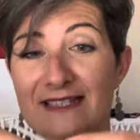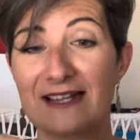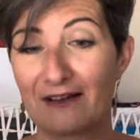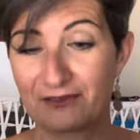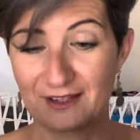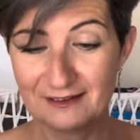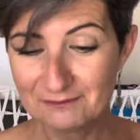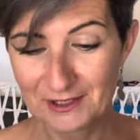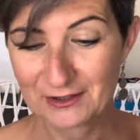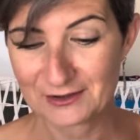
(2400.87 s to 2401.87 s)
nothing
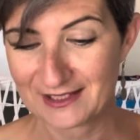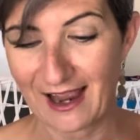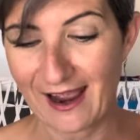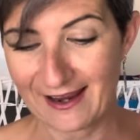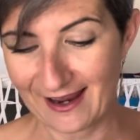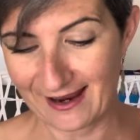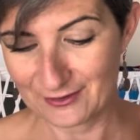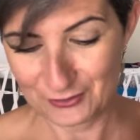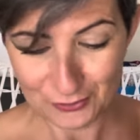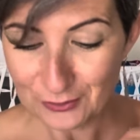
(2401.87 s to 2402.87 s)
because I
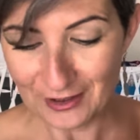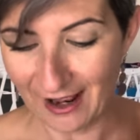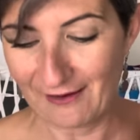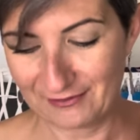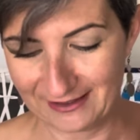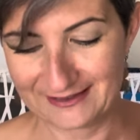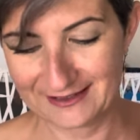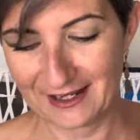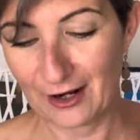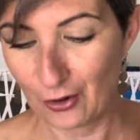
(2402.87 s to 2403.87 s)
do love it
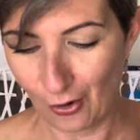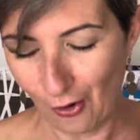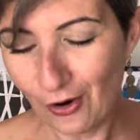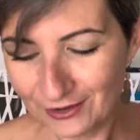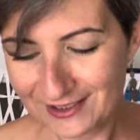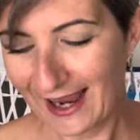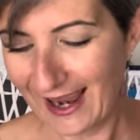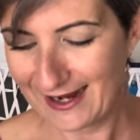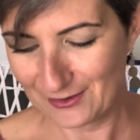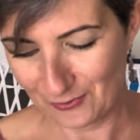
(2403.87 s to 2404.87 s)
a lot
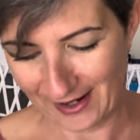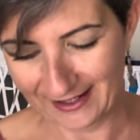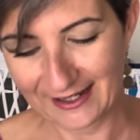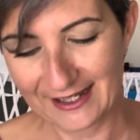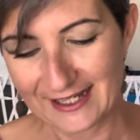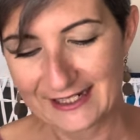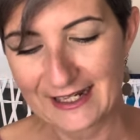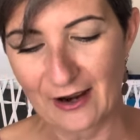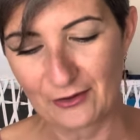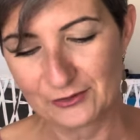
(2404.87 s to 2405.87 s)
anyway.
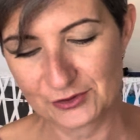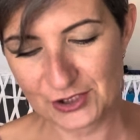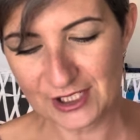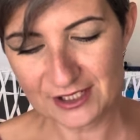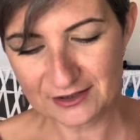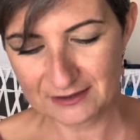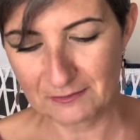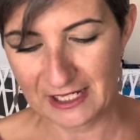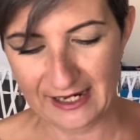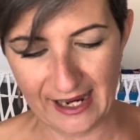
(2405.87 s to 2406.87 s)
Now, Genius
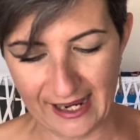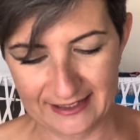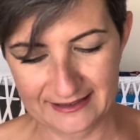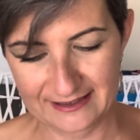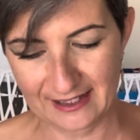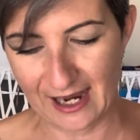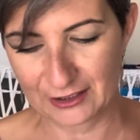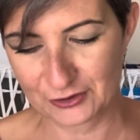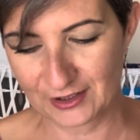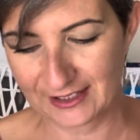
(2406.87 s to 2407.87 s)
Me has
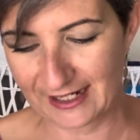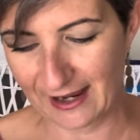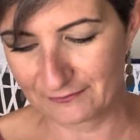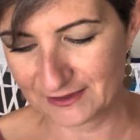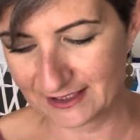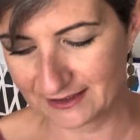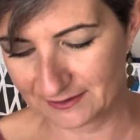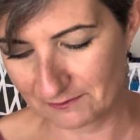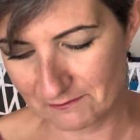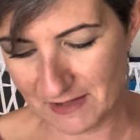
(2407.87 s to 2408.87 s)
actually left it
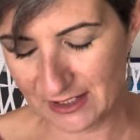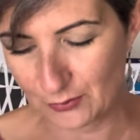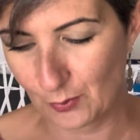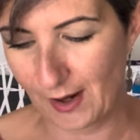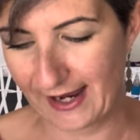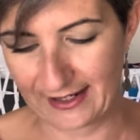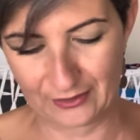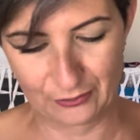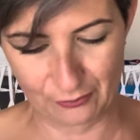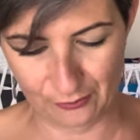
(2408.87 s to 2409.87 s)
midway
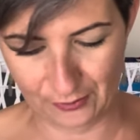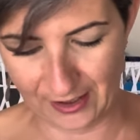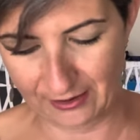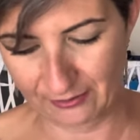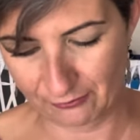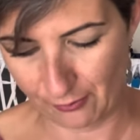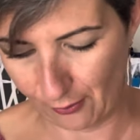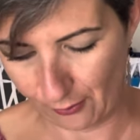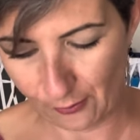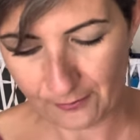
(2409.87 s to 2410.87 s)
through a
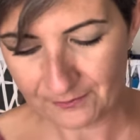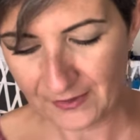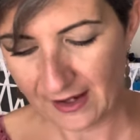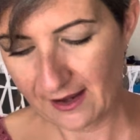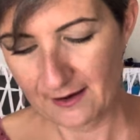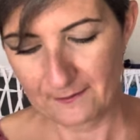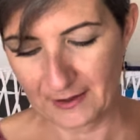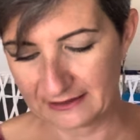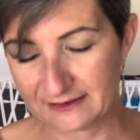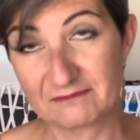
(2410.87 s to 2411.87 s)
row,
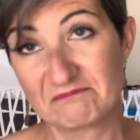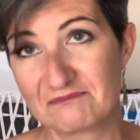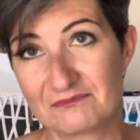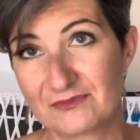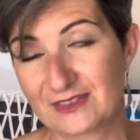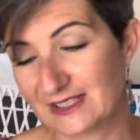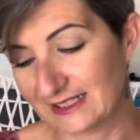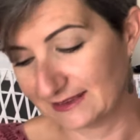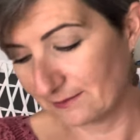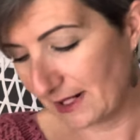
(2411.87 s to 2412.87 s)
but
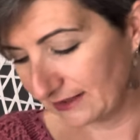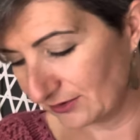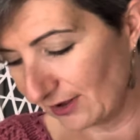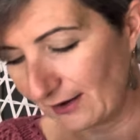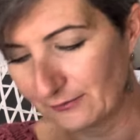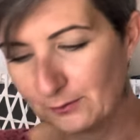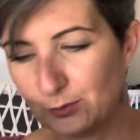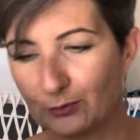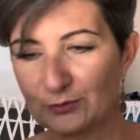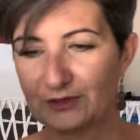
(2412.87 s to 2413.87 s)
doesn't matter. I've
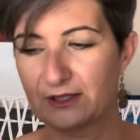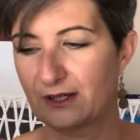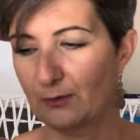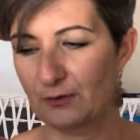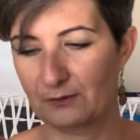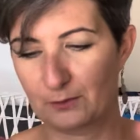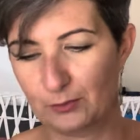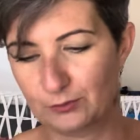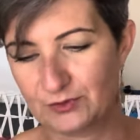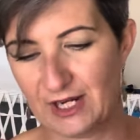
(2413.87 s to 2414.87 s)
pulled a uh,
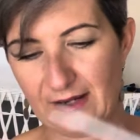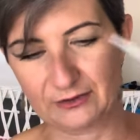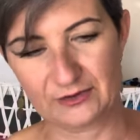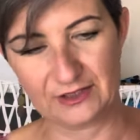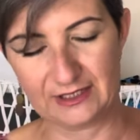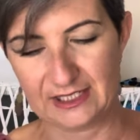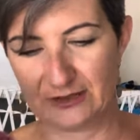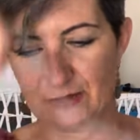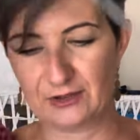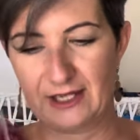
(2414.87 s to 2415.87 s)
pulled out the
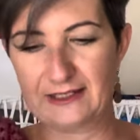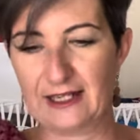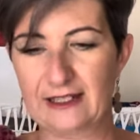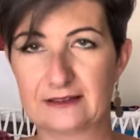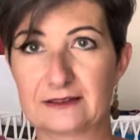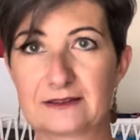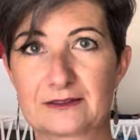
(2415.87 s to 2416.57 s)
needle and I'll